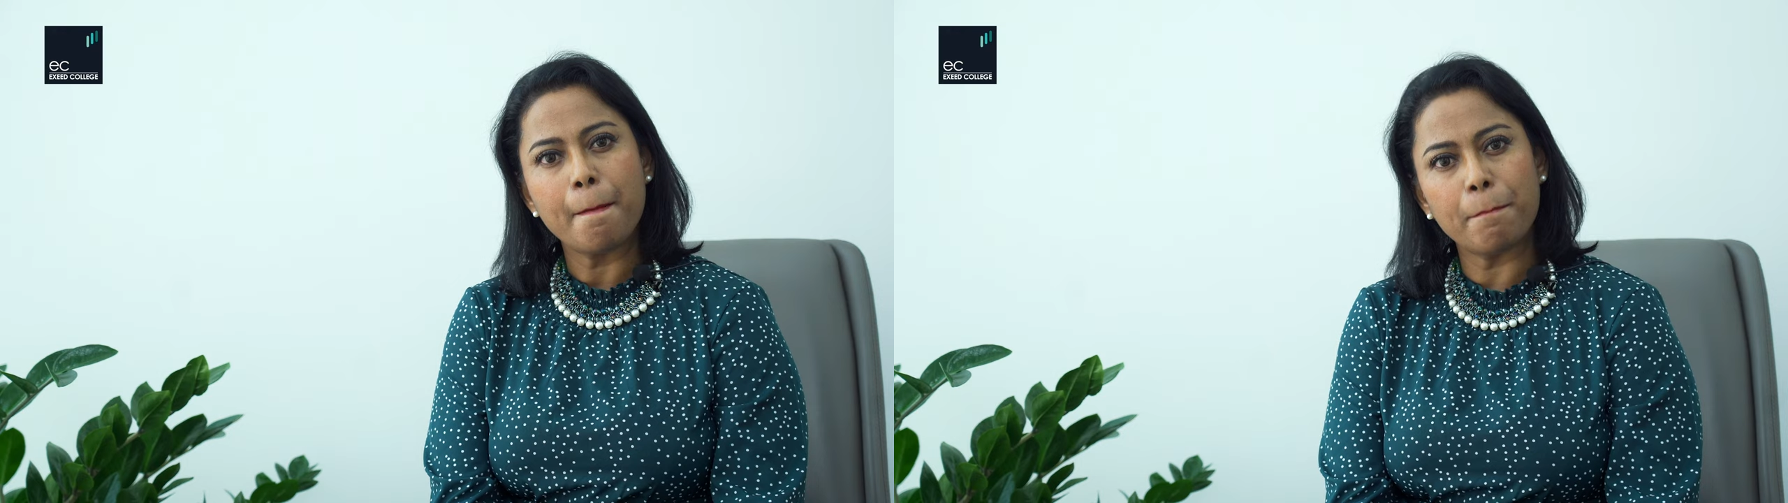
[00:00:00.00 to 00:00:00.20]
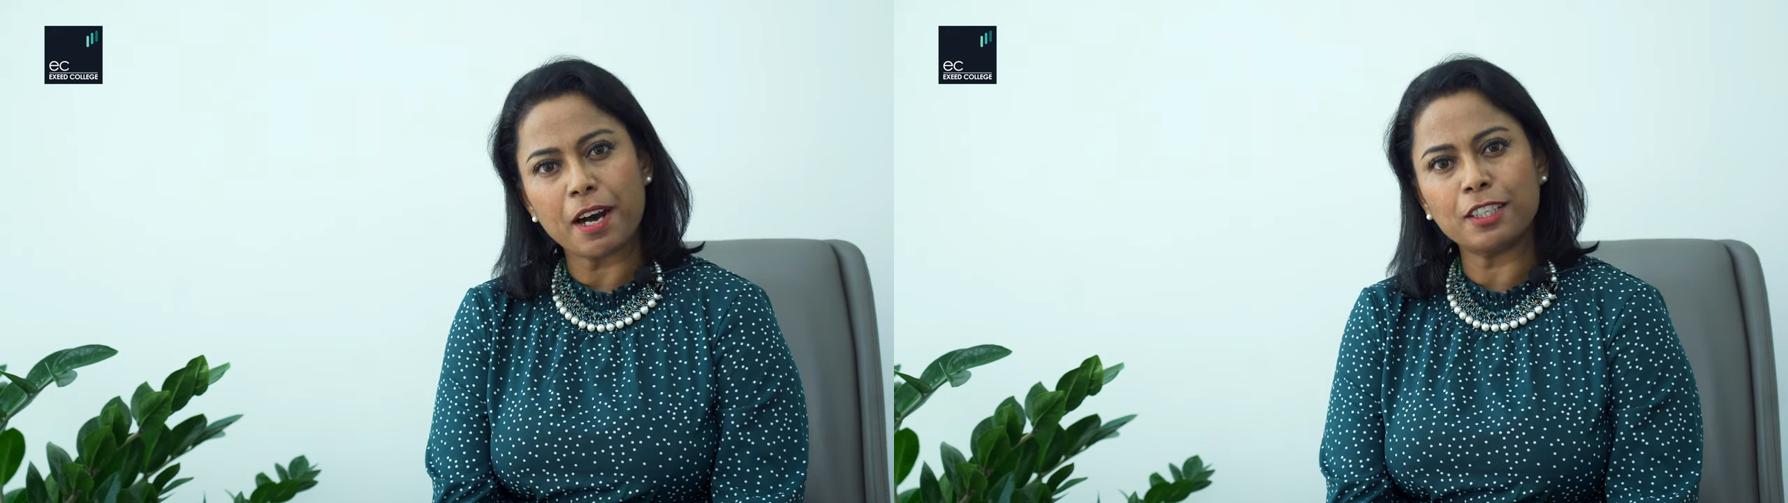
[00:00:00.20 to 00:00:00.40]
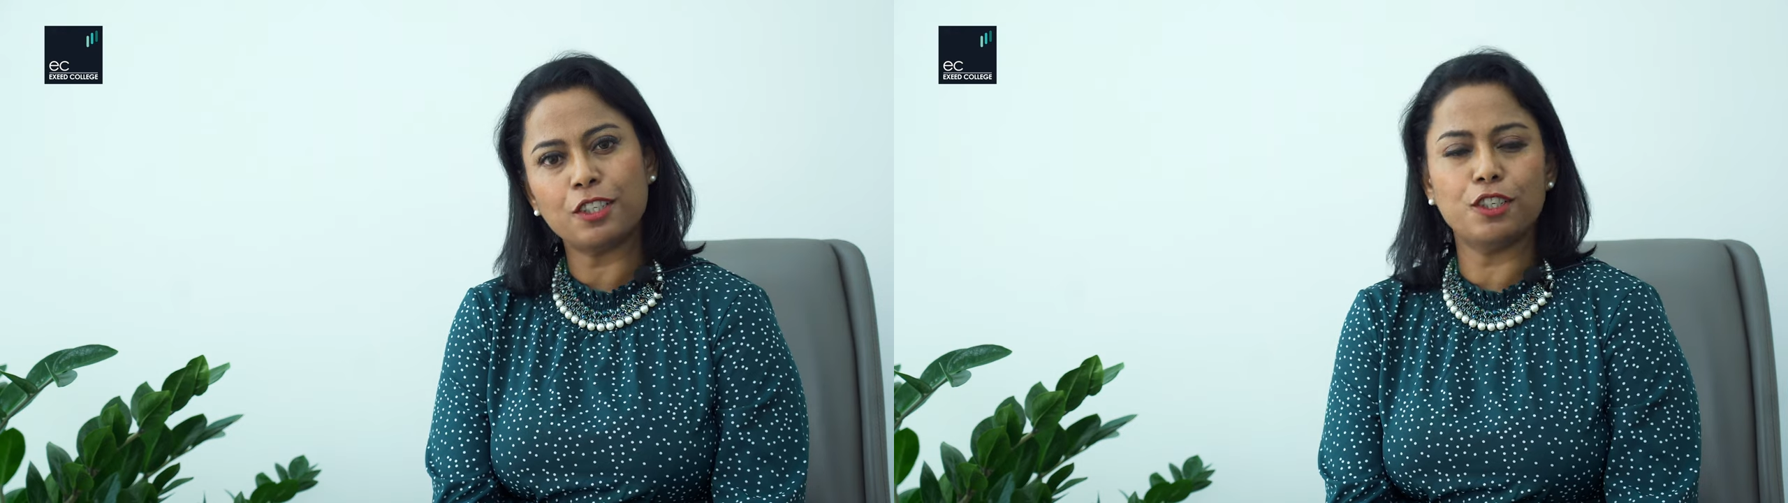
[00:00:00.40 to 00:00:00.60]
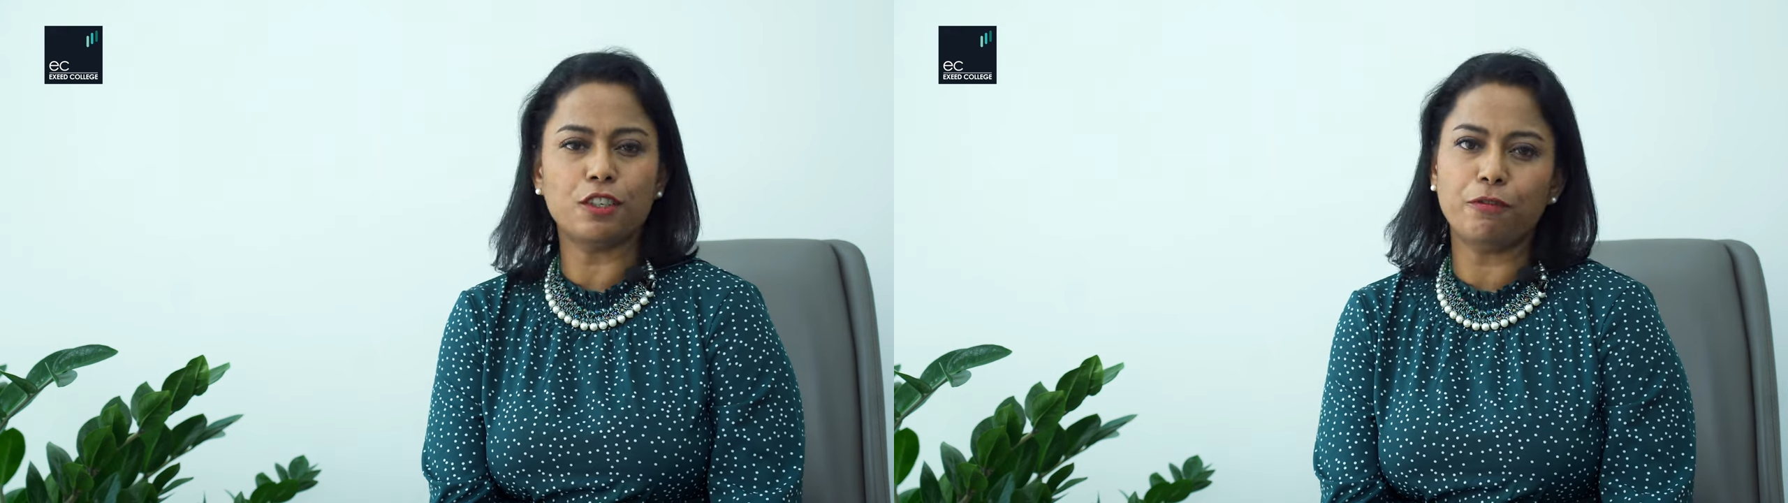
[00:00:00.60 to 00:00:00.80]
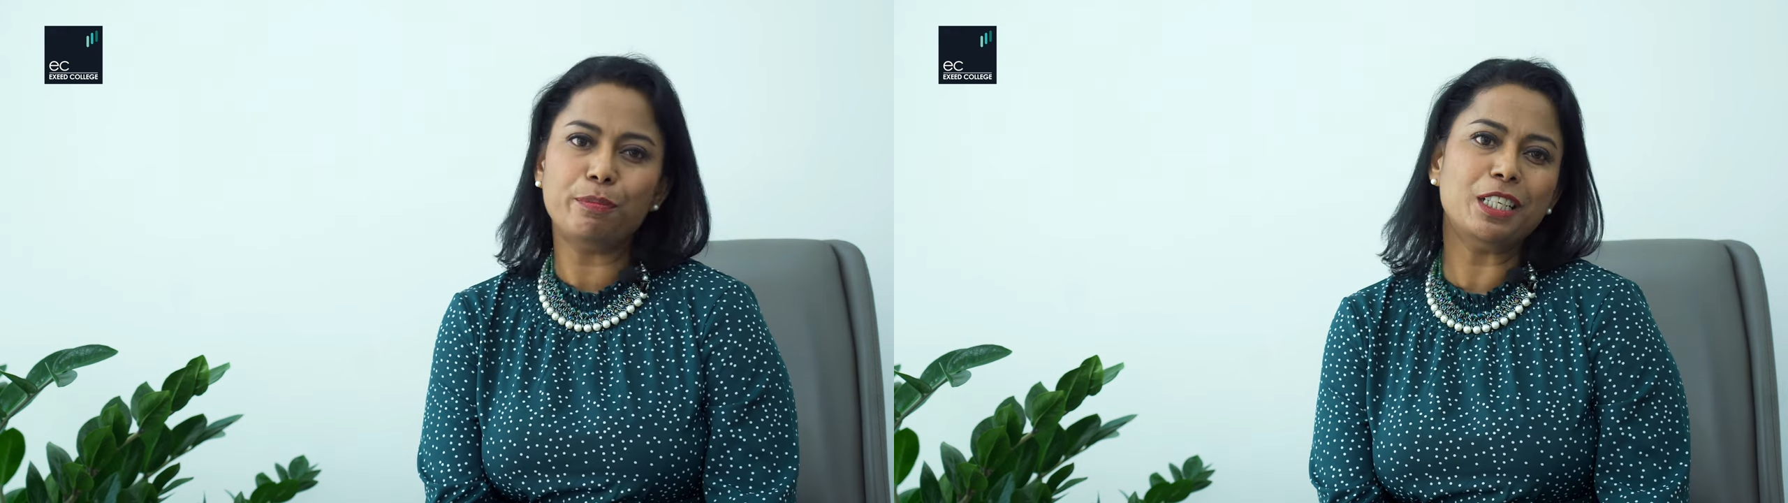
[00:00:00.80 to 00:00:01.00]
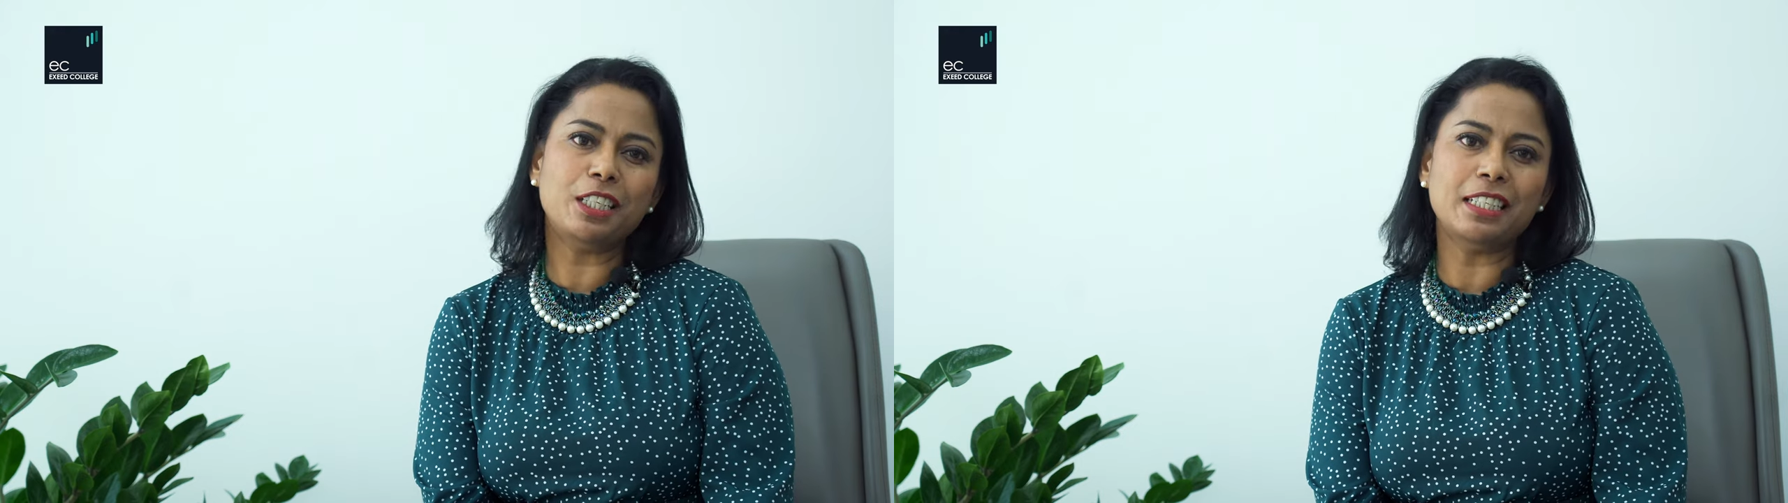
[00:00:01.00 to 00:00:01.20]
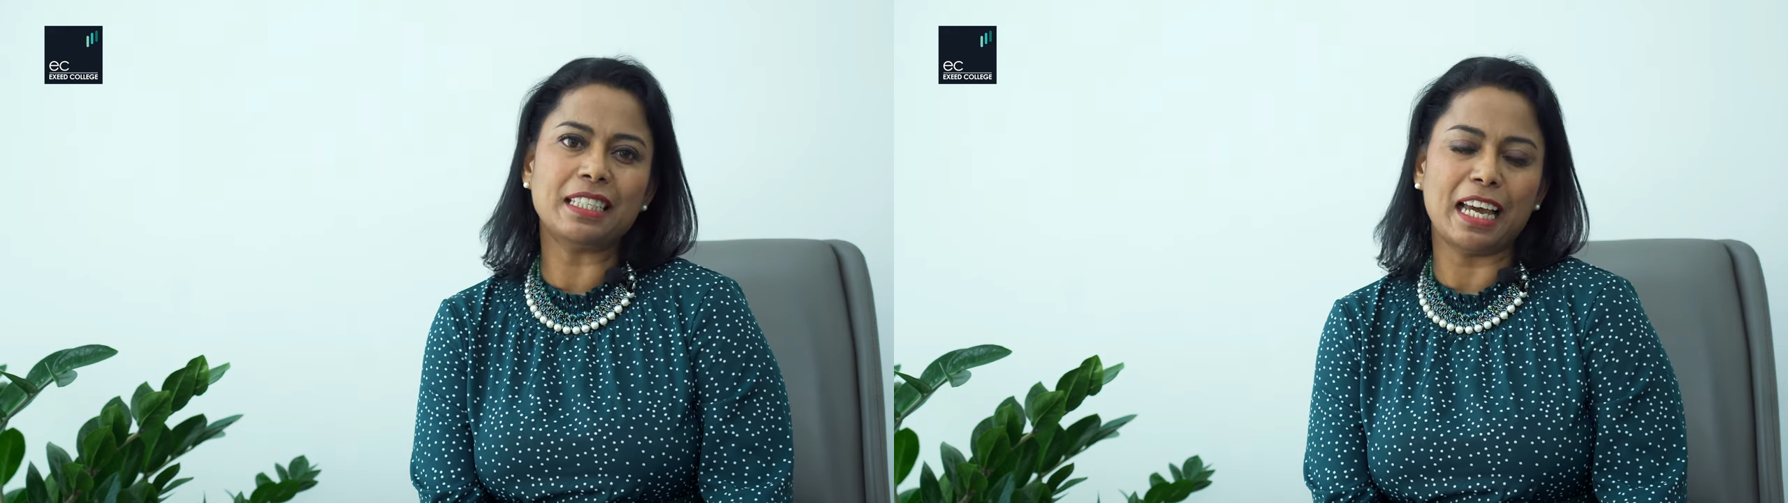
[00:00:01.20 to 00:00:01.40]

Masters of Business